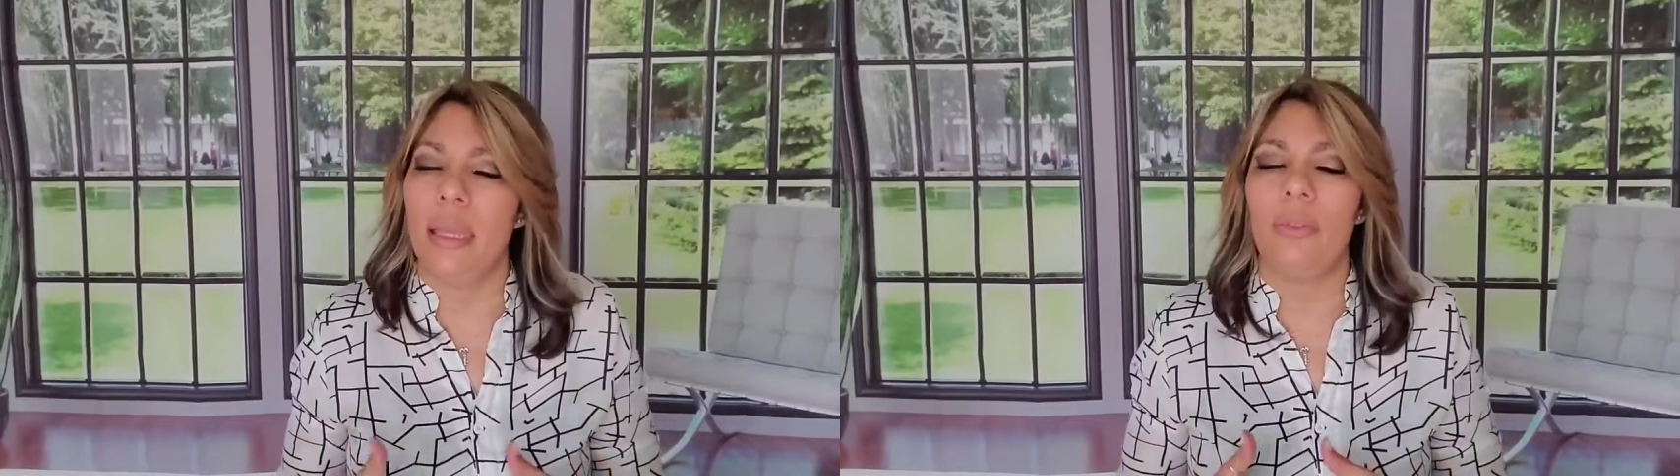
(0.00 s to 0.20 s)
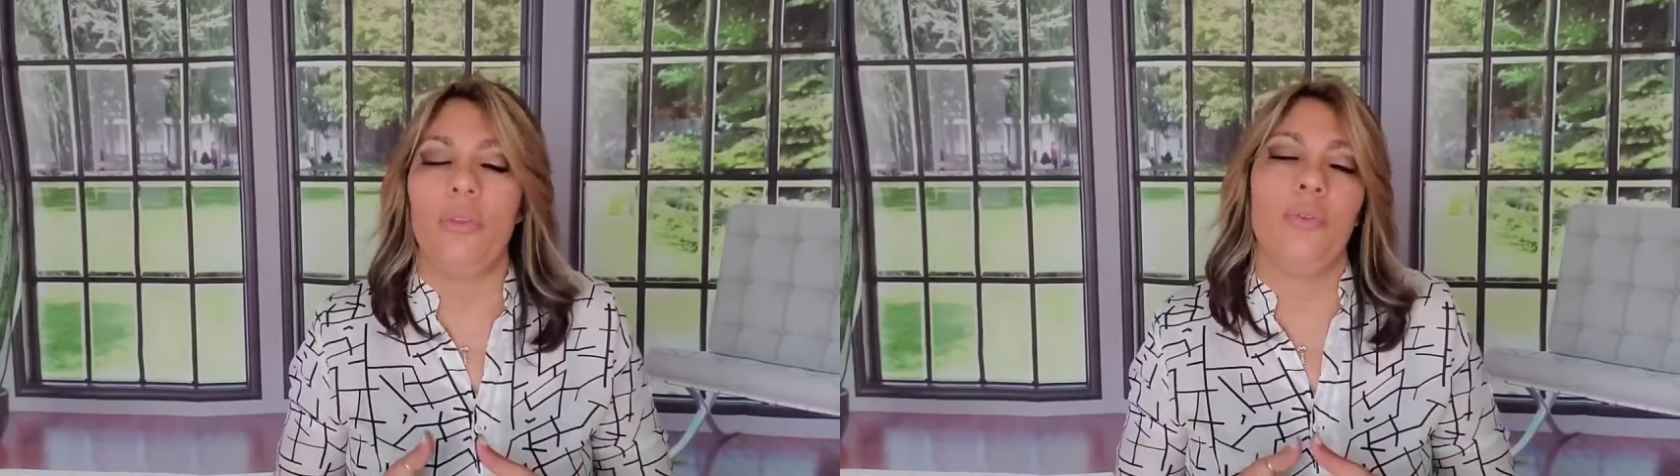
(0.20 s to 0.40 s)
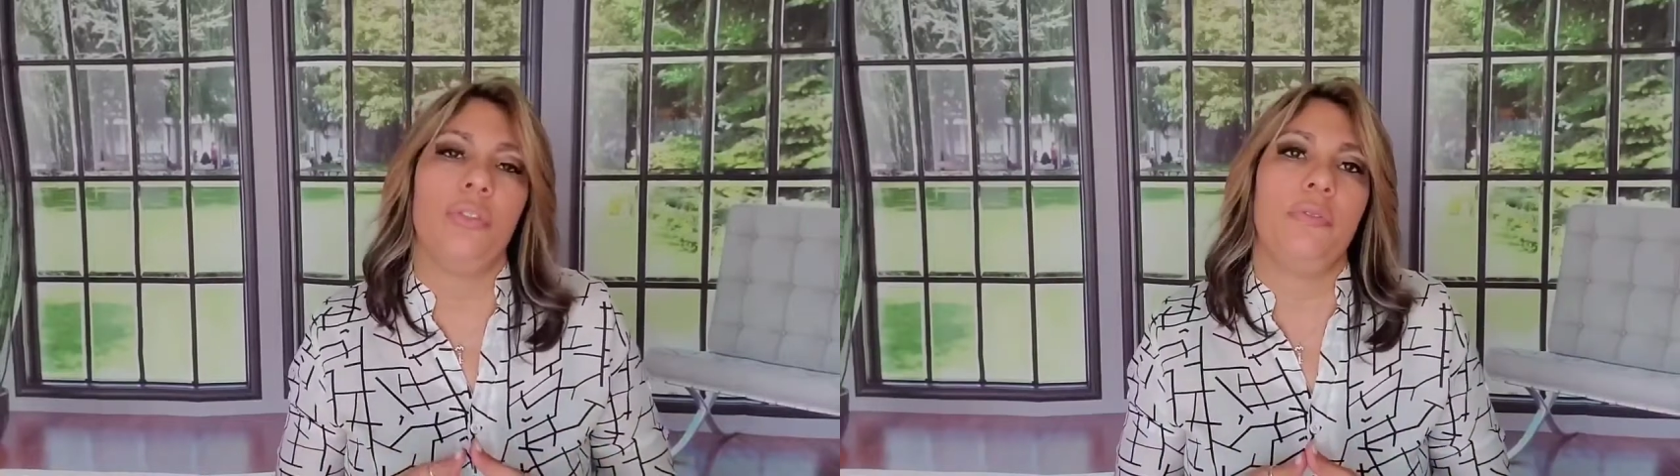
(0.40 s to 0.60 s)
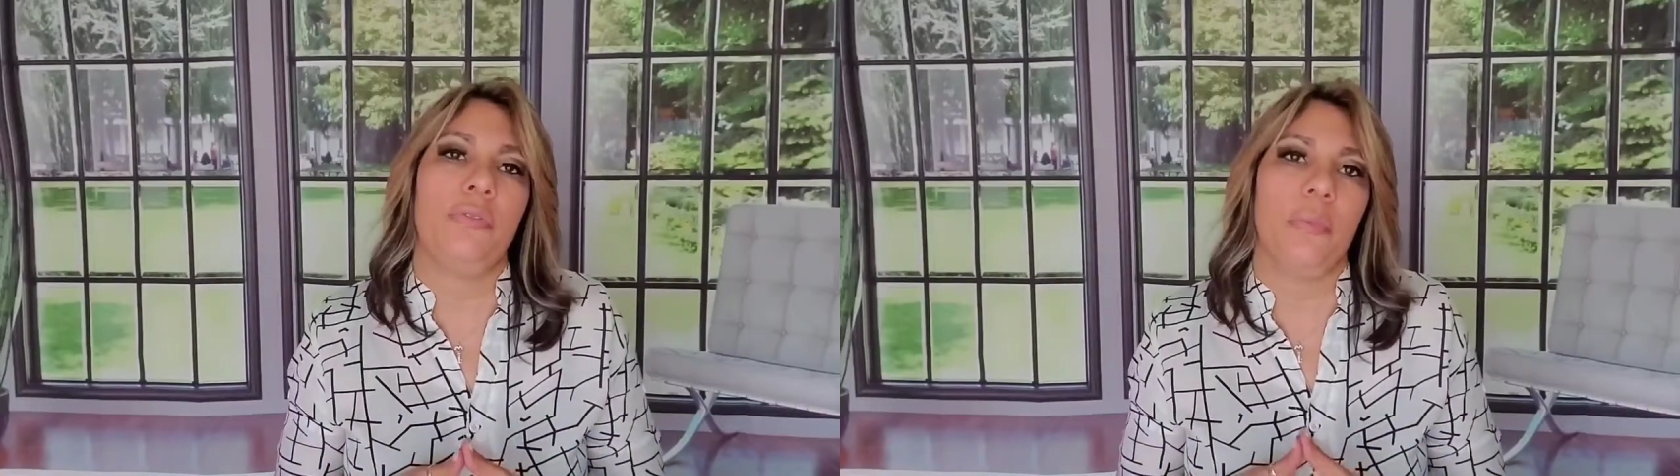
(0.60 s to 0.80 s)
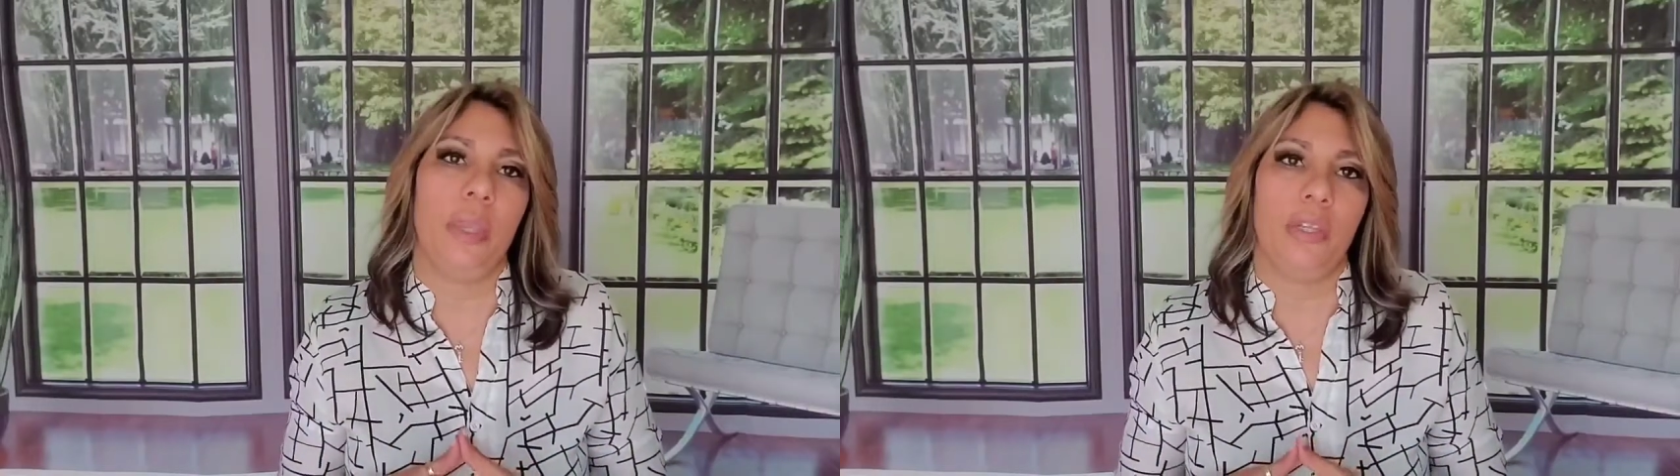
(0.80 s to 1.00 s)
get those
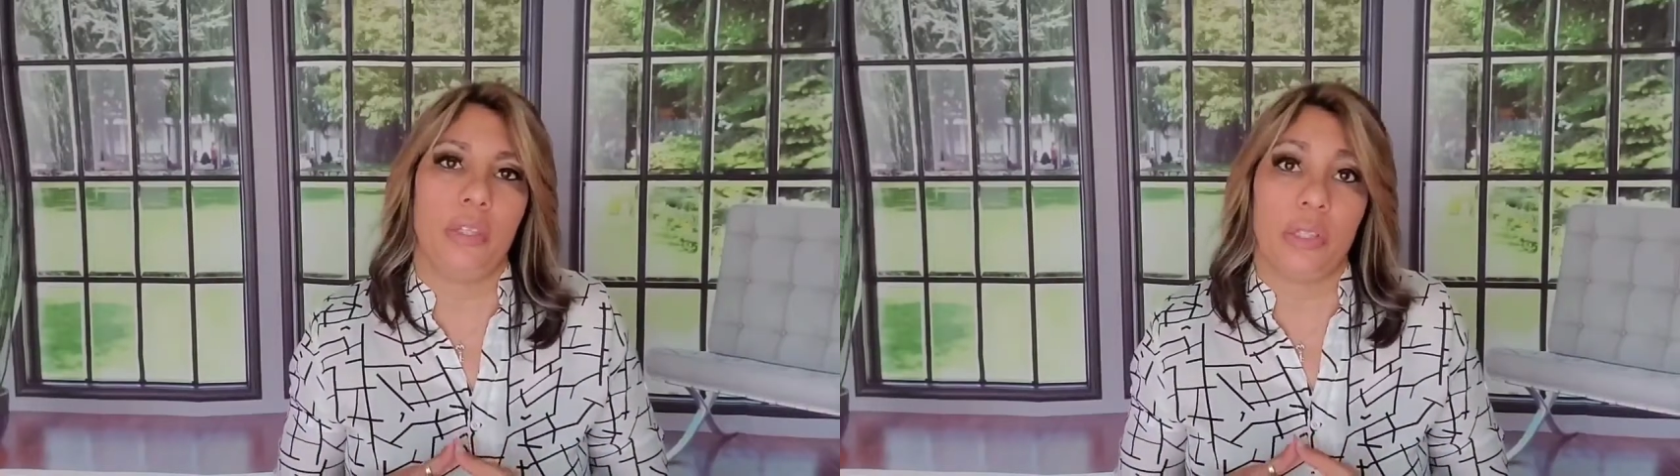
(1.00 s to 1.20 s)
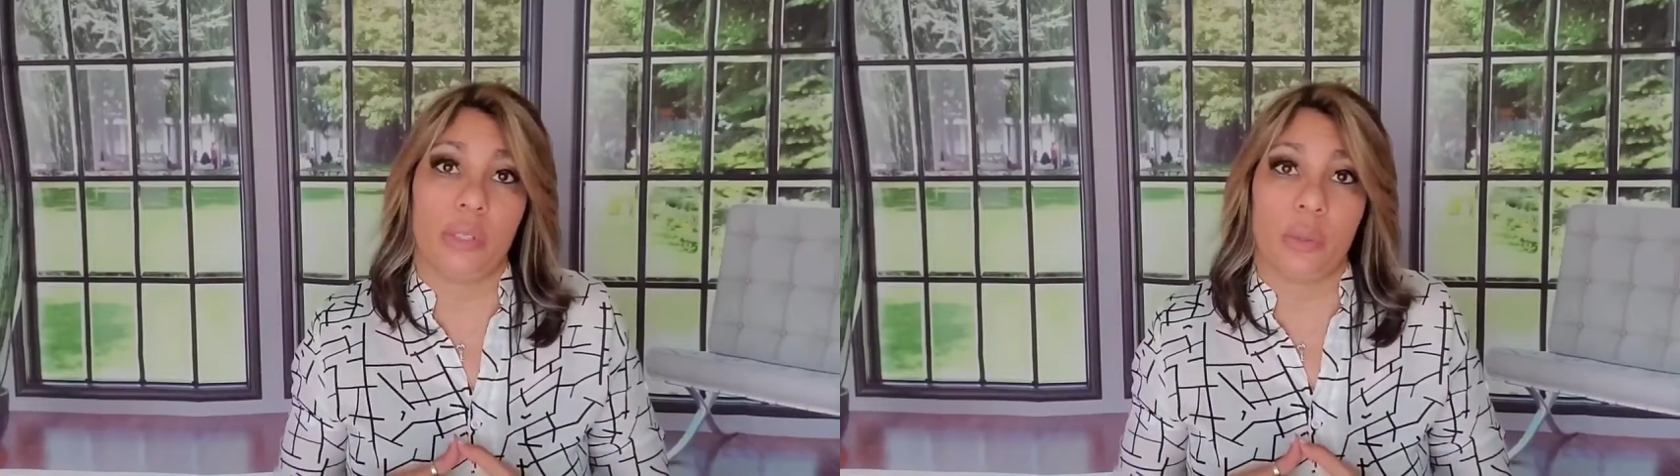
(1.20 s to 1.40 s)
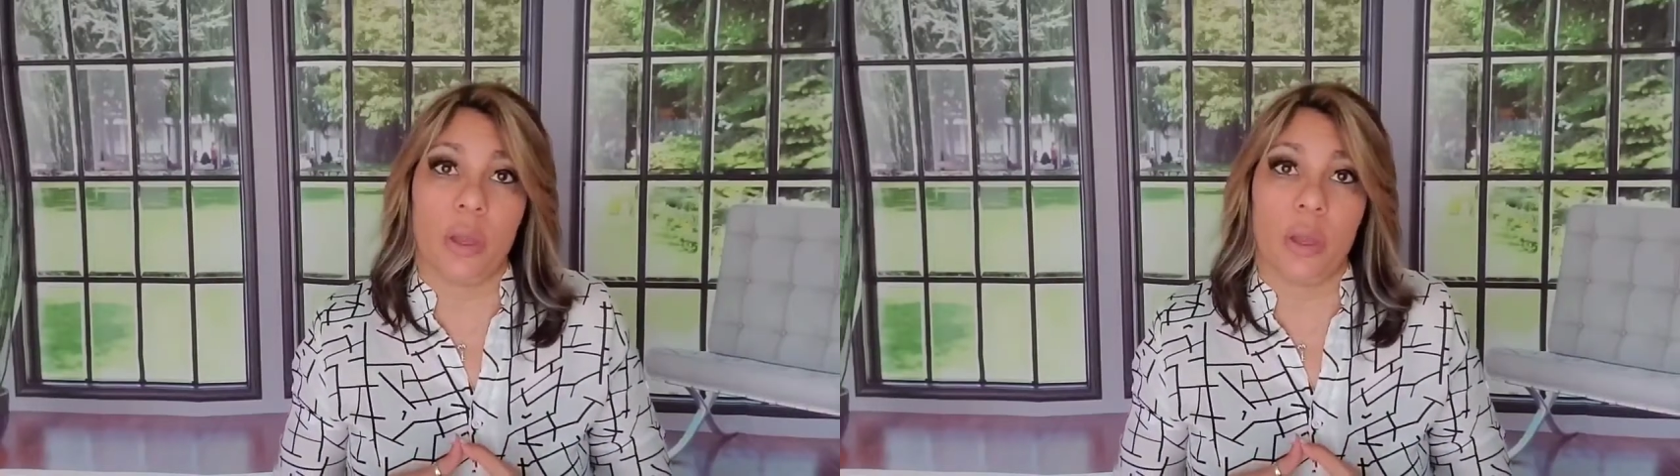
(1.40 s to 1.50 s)
information as